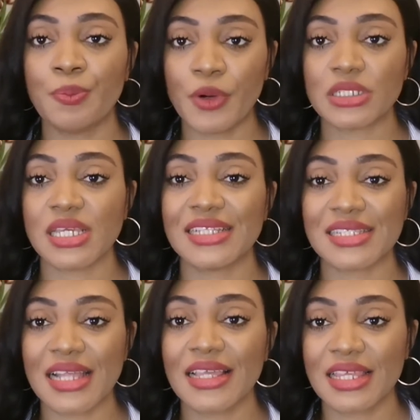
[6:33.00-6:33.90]
but
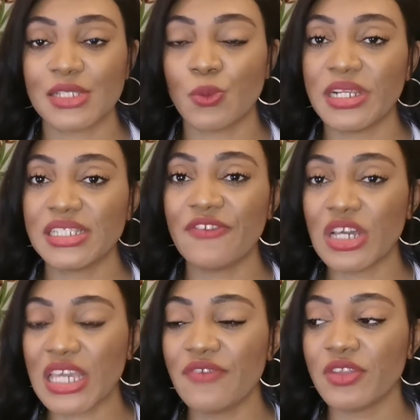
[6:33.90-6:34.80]
it's like this, when they say
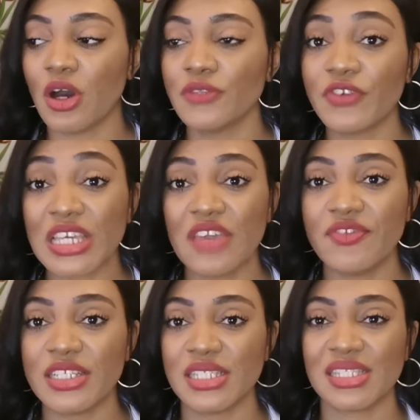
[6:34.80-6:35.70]

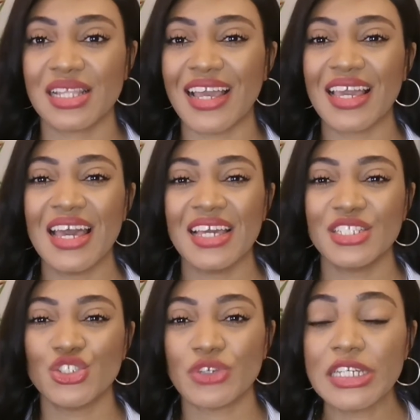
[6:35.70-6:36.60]
unforgiveness, it's like
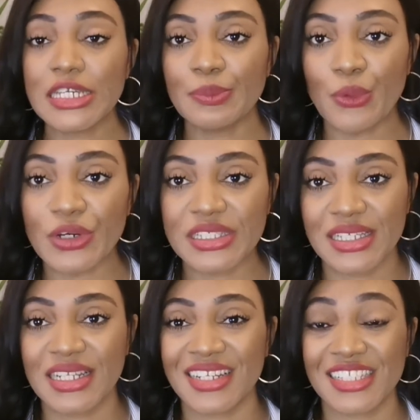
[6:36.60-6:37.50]
drinking
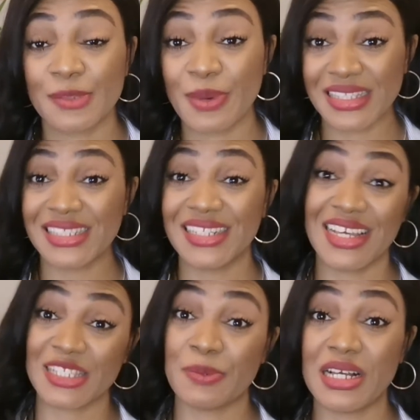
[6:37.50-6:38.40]
poison and expecting the
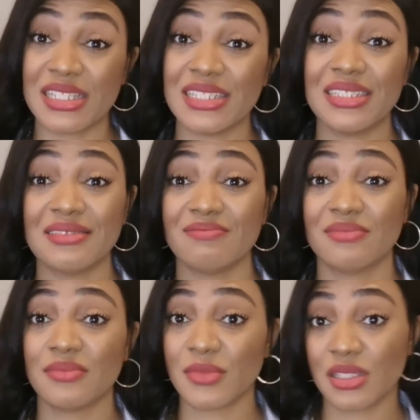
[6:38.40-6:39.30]
next person
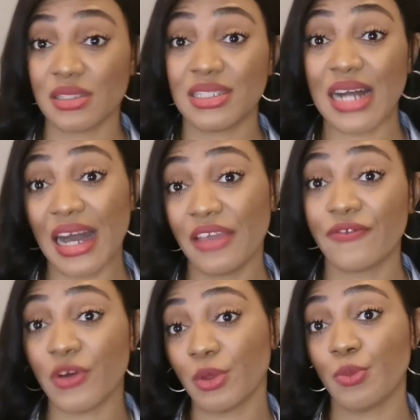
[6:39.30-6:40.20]
to die
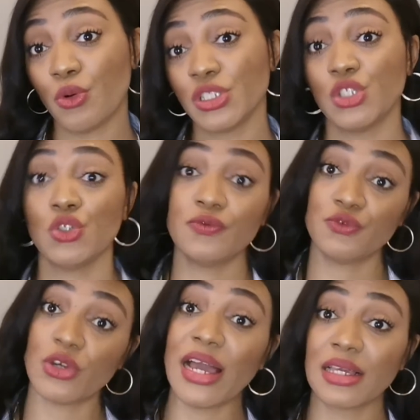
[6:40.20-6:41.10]
from the poison you've
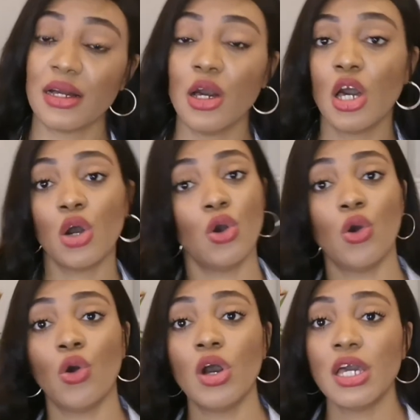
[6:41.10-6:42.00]
drank.
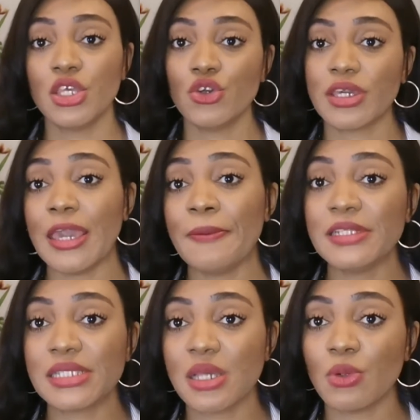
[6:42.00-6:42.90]
Or you're
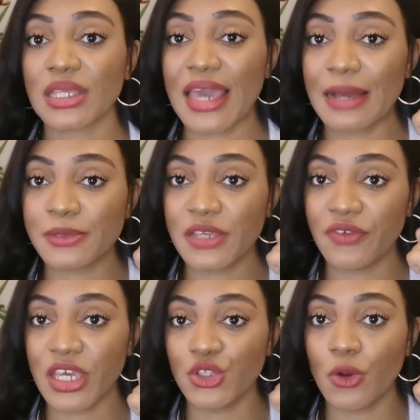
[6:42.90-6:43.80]
keeping someone captive
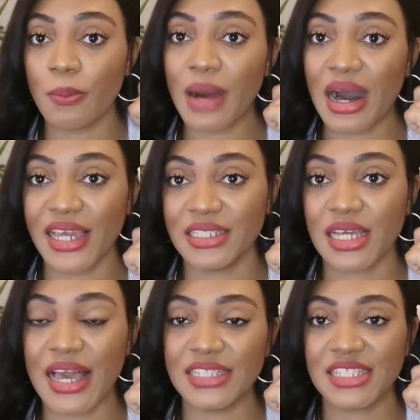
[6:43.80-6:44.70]
in your mind
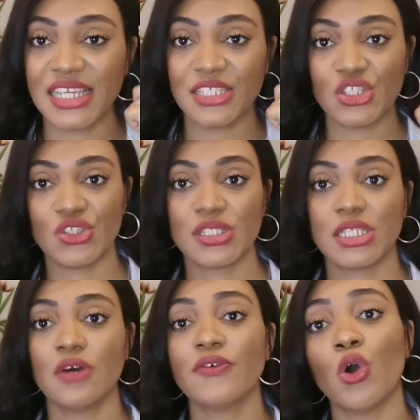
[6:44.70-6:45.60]
and saying to
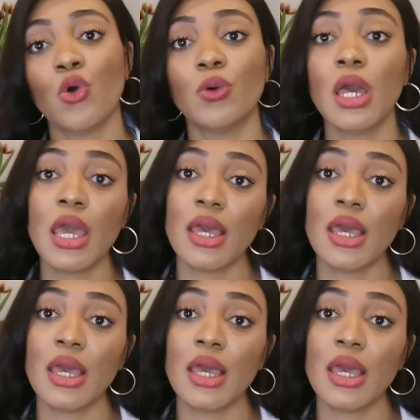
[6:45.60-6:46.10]
yourself, oh,